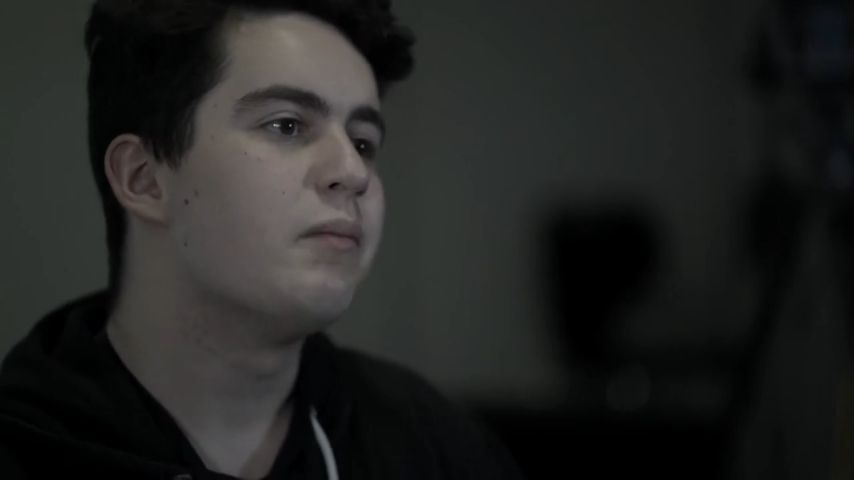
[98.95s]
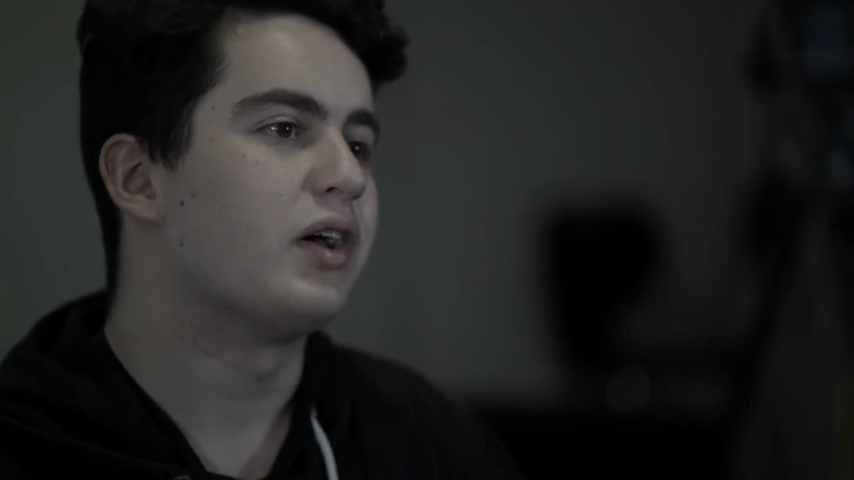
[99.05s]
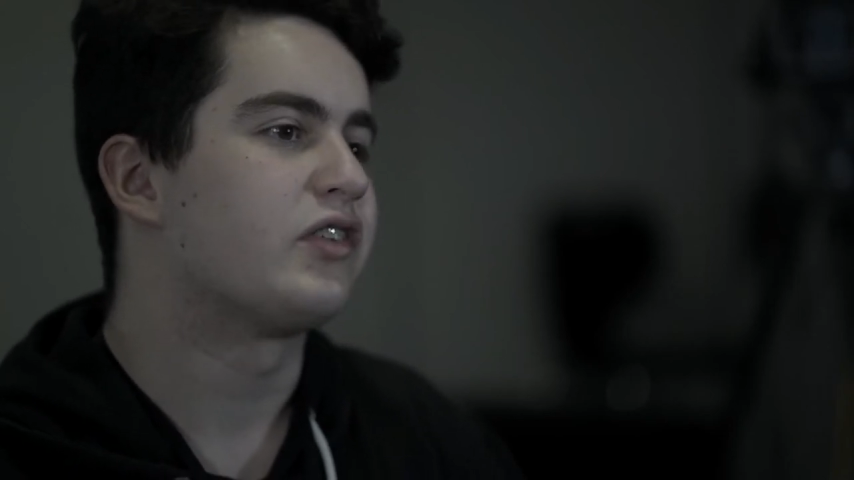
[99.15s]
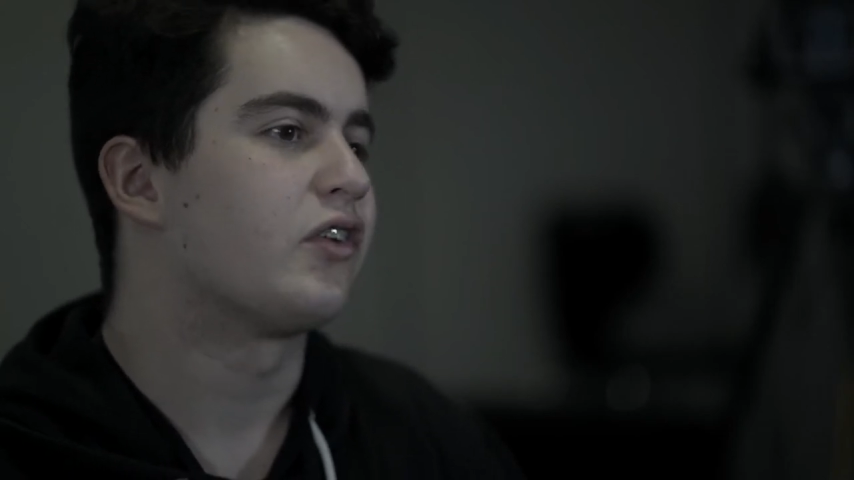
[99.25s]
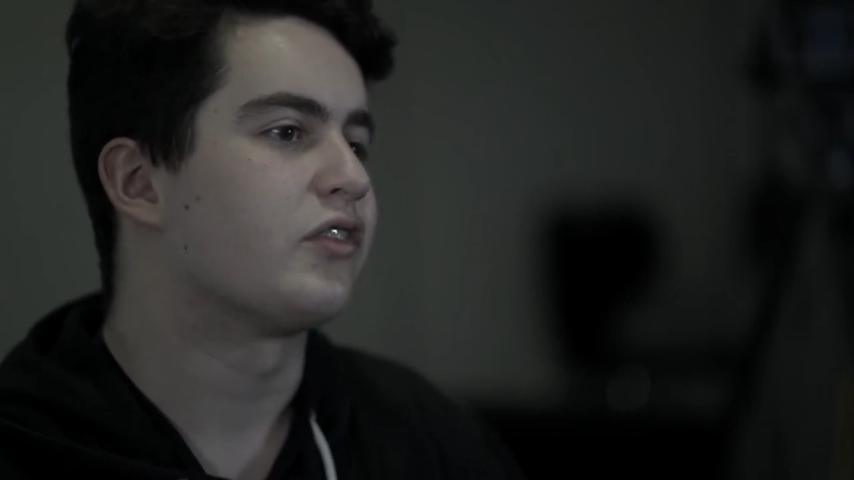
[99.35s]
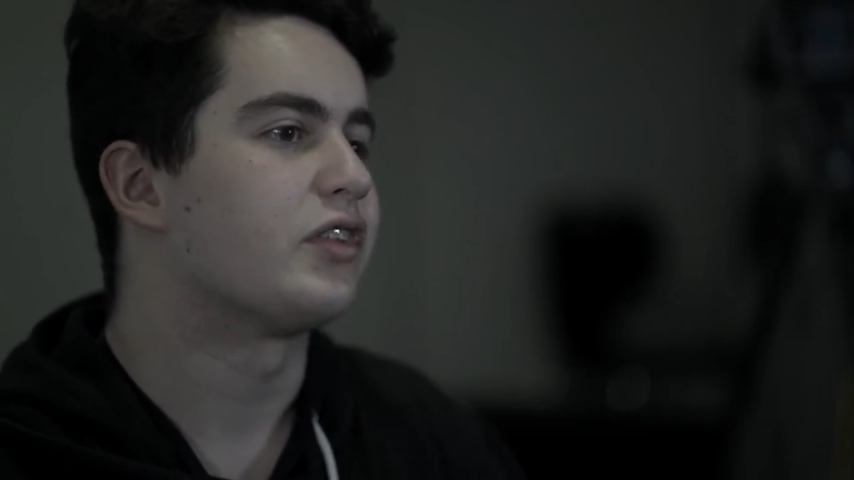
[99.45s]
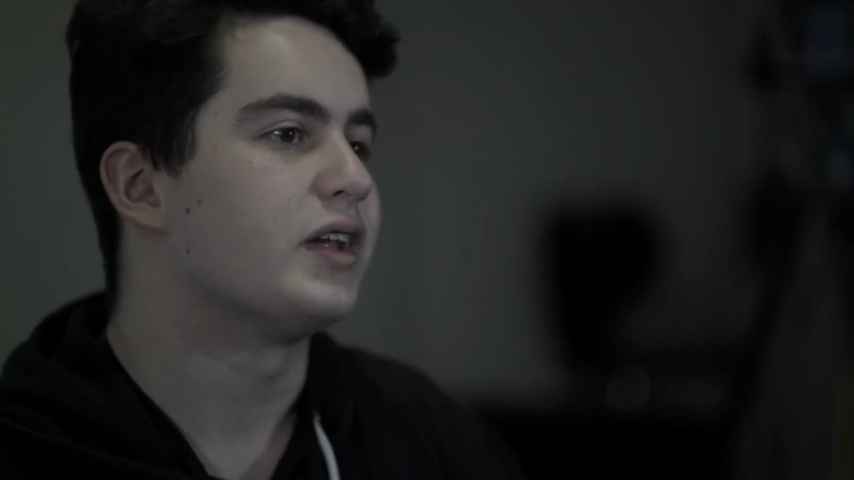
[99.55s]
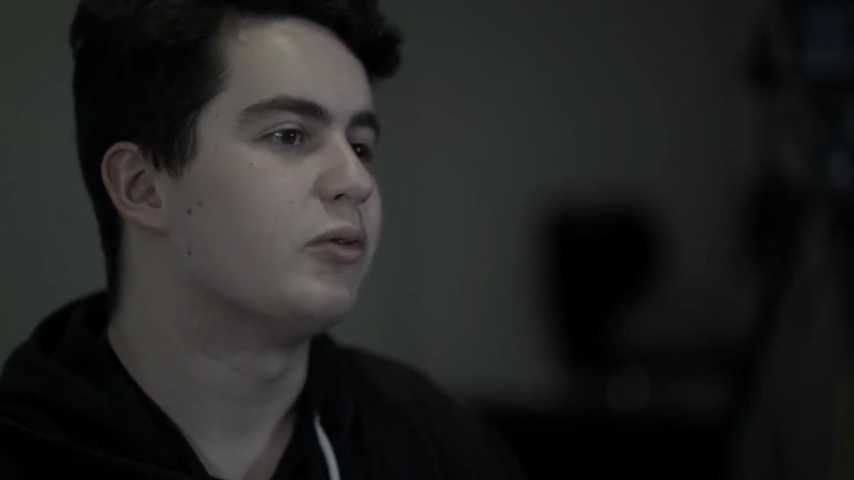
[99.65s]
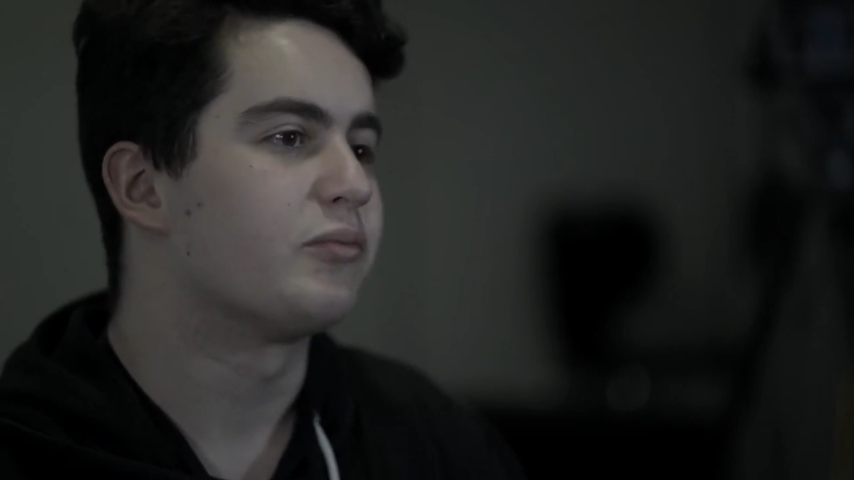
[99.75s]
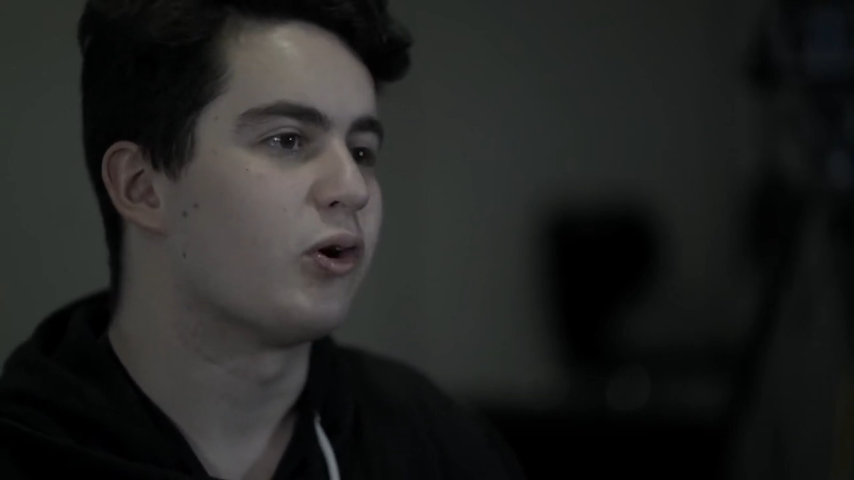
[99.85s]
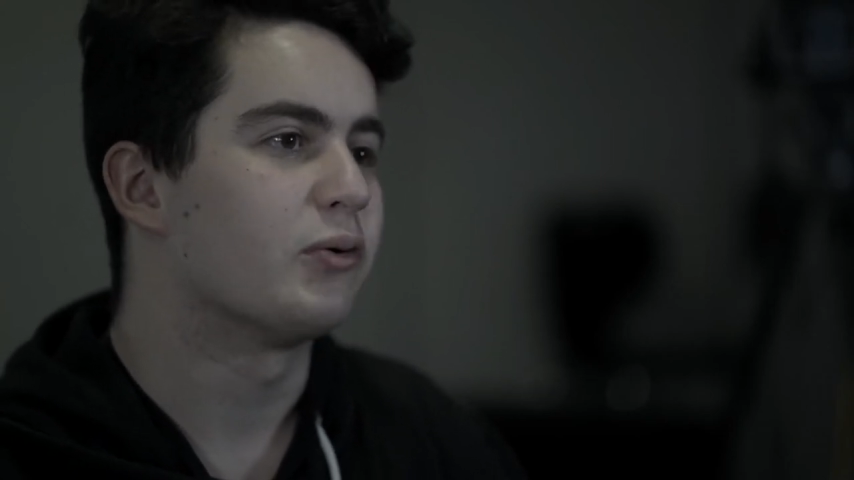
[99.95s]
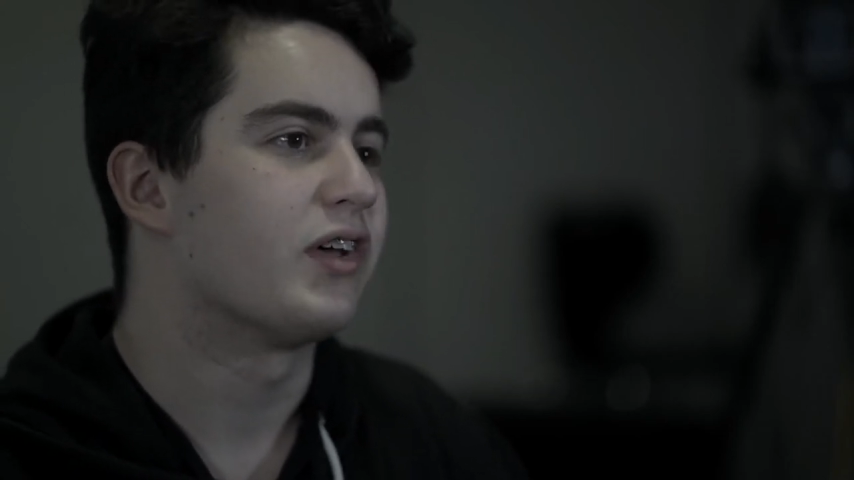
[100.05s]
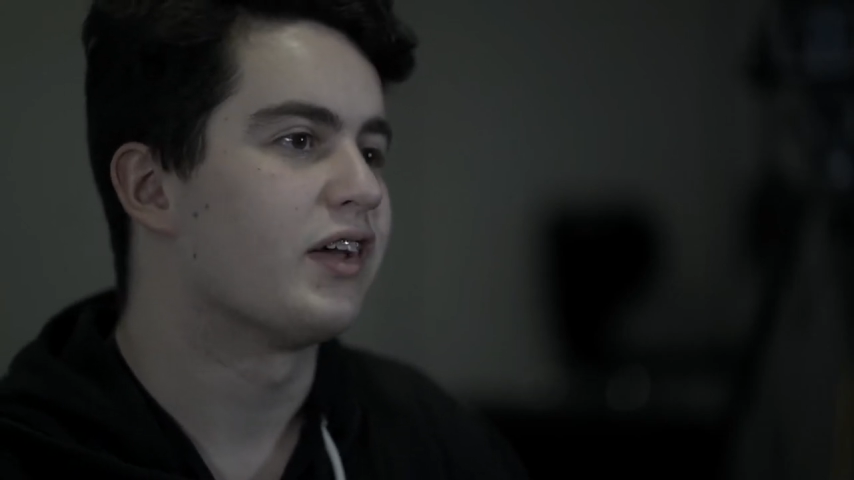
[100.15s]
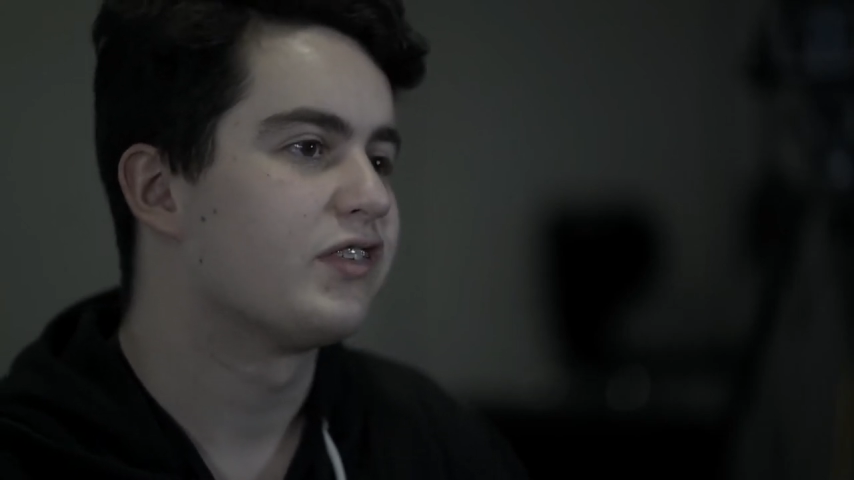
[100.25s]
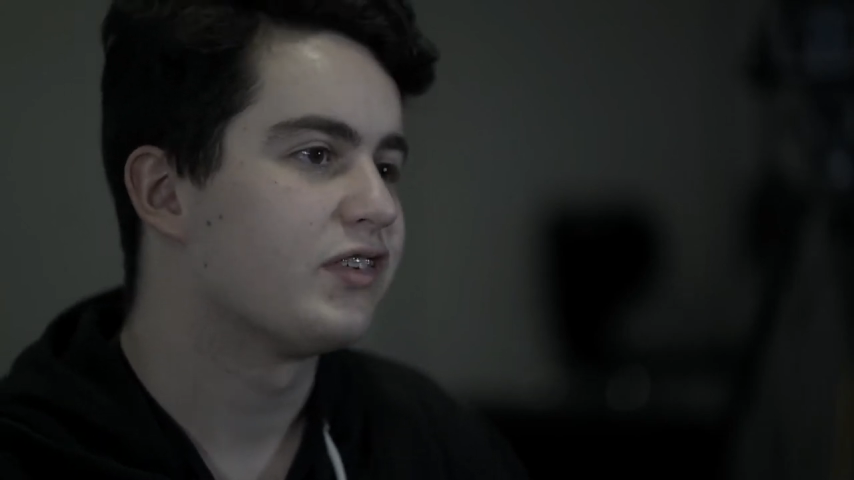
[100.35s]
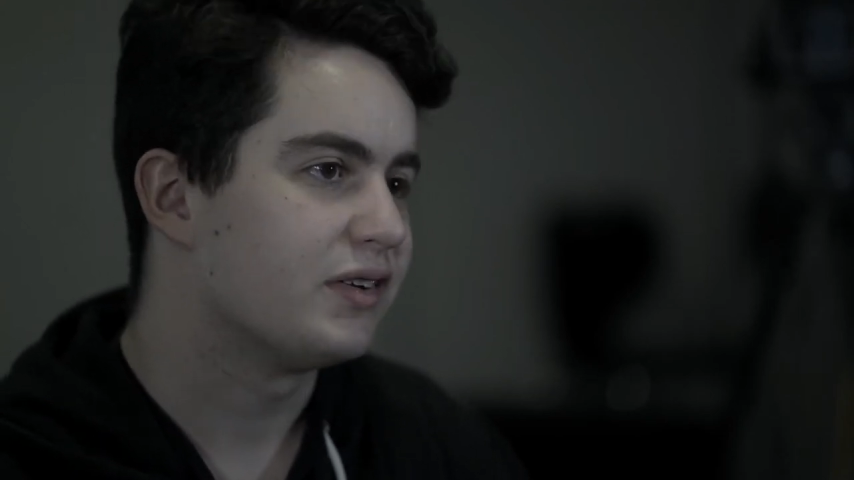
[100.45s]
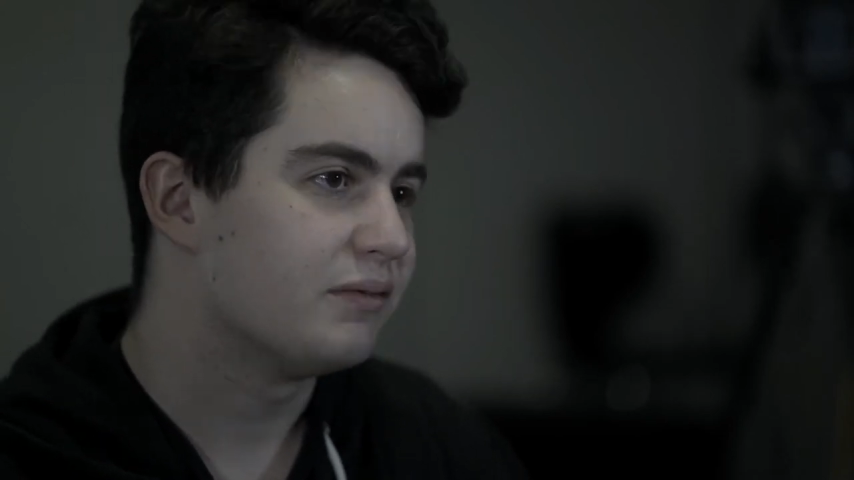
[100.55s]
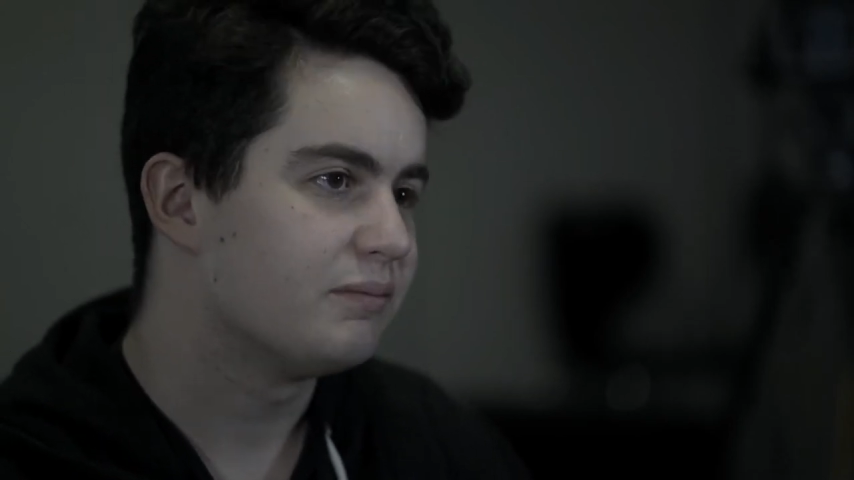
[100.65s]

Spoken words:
based on the theme of protest.